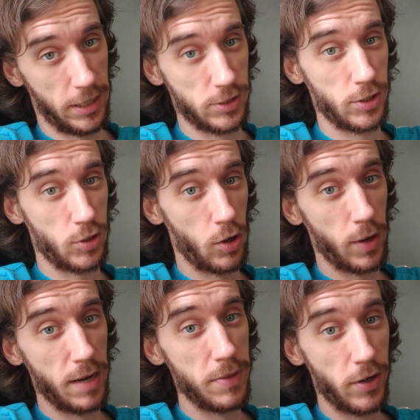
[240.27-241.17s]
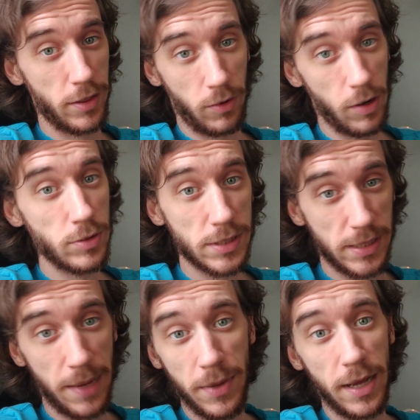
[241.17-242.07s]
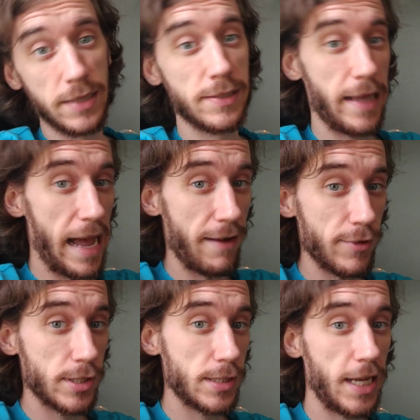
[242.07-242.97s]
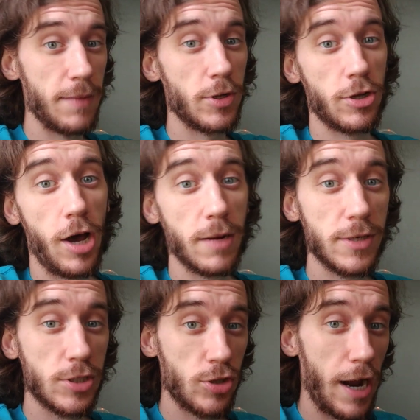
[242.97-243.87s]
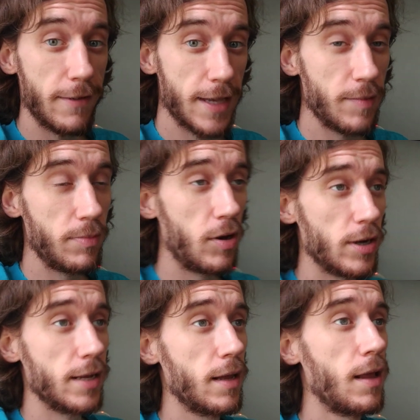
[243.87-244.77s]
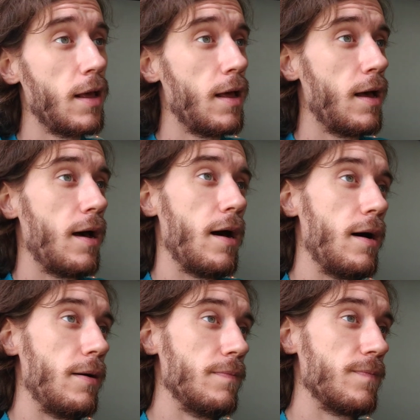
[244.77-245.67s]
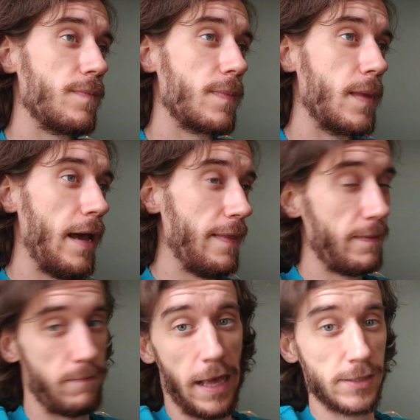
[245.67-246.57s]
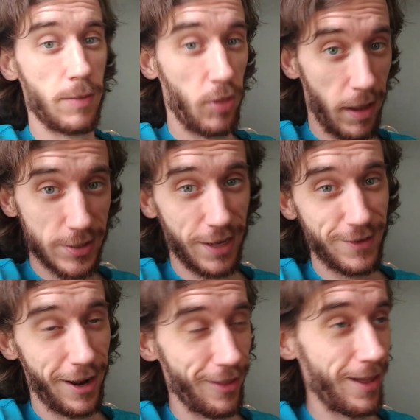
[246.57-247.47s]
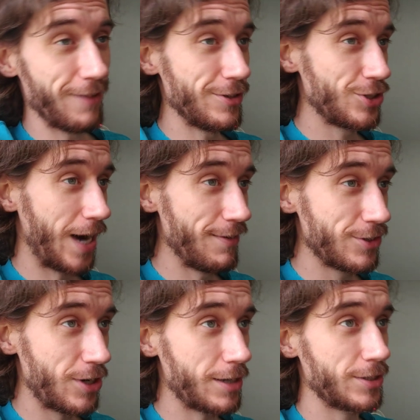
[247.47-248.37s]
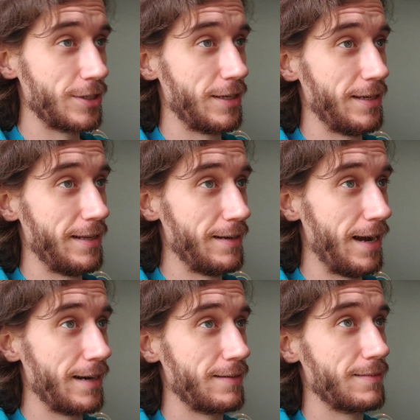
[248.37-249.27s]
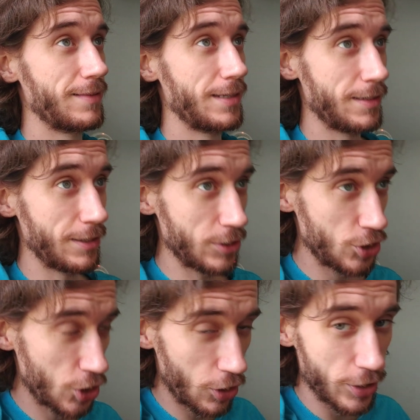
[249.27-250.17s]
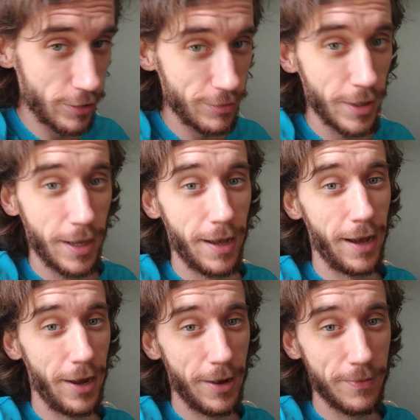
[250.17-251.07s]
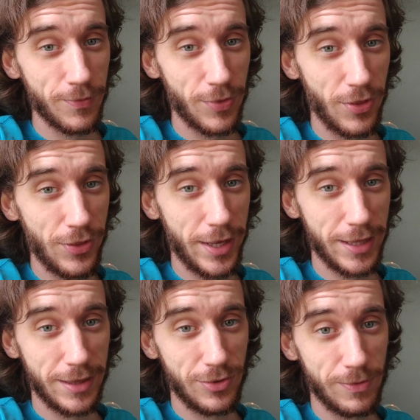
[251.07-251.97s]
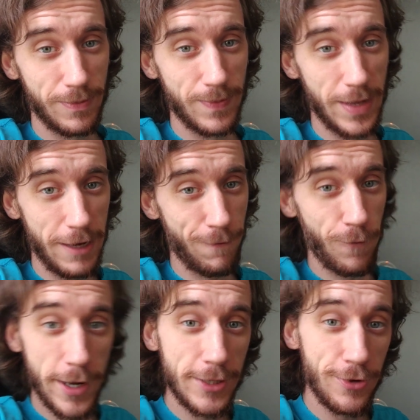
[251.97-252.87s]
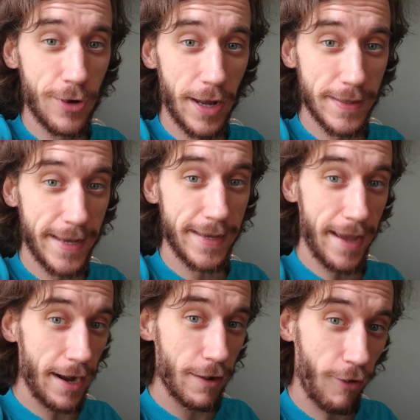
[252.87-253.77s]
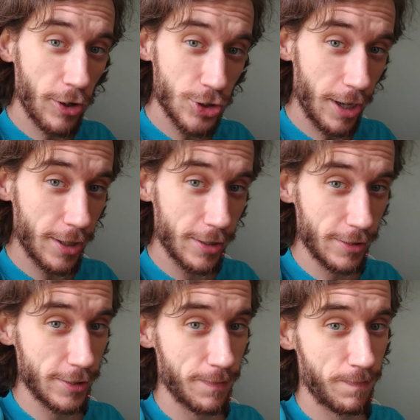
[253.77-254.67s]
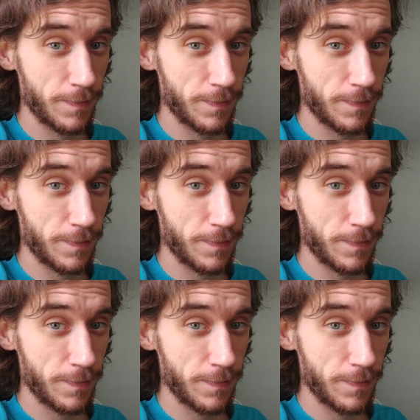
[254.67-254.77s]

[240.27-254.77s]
Tesla's already building their own semis that have the same autonomous driving capability. And that's something else I've done in life, is driving trucks. And I can assure you that if we do not take care of our truckers